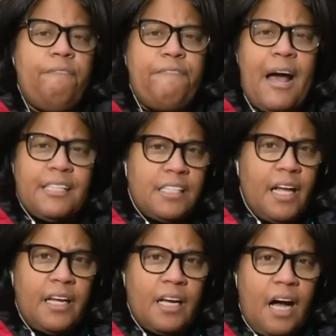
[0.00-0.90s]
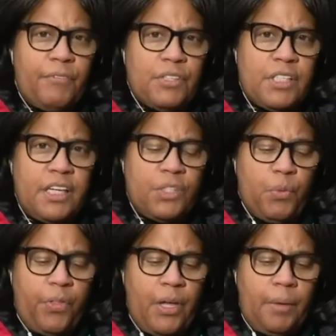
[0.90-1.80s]
Fascinating conversation
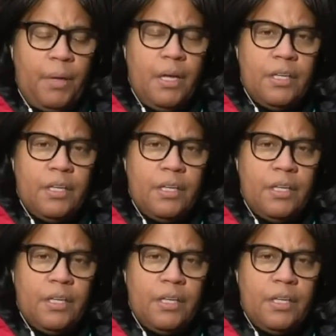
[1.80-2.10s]
with him,